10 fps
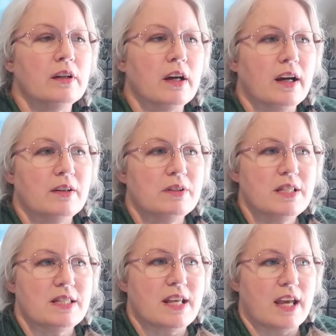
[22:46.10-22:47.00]
I would
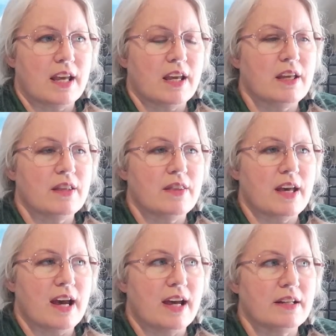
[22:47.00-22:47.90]
say
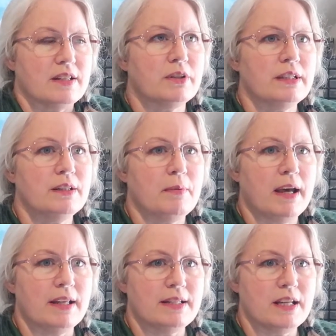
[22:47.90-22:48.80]
that during the
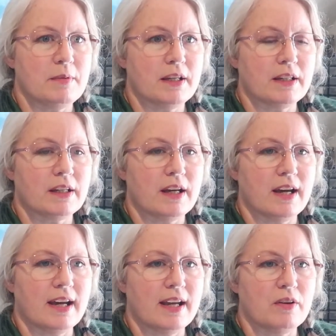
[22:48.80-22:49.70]
pandemic,
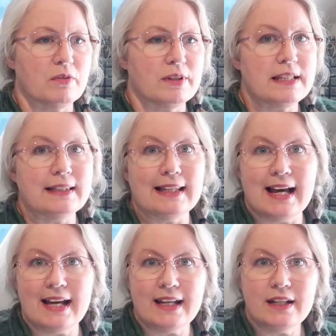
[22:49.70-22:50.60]
I
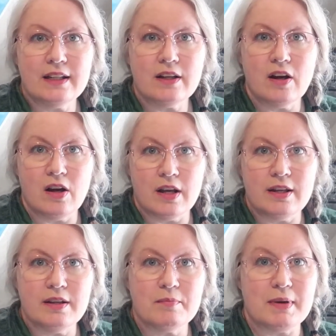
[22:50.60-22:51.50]
relied
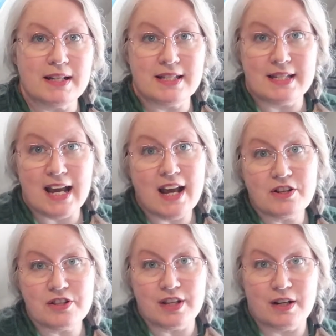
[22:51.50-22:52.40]
on my
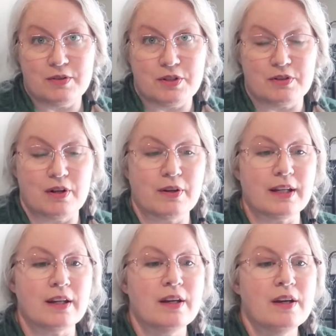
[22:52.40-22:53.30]
stash that I was
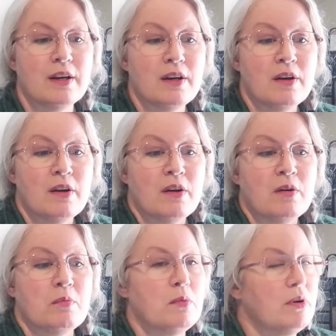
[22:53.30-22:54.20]
growing
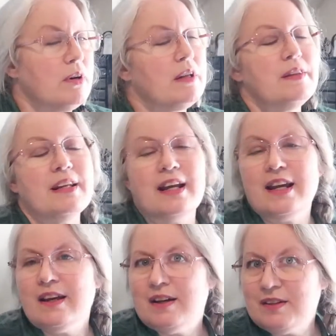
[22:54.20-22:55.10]
more than I
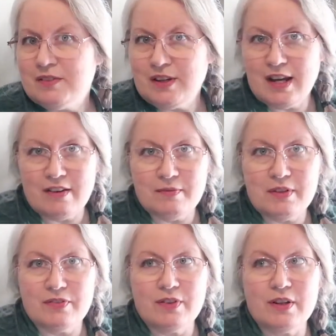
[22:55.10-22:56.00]
ever have
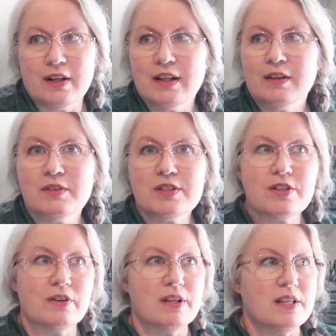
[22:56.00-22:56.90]
before. It was
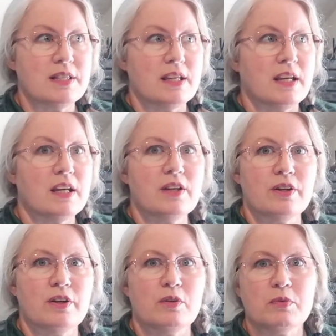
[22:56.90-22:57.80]
so easy, you
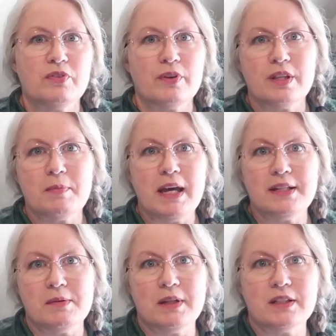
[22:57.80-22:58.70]
know, before the
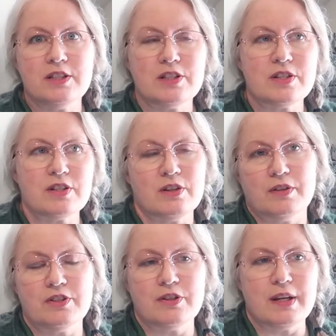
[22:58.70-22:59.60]
pandemic to just go
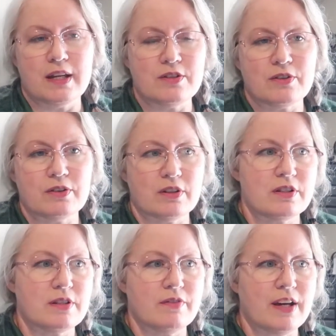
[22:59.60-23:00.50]
to Joann's or order
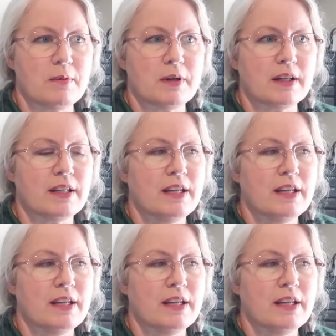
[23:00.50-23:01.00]
some fabric.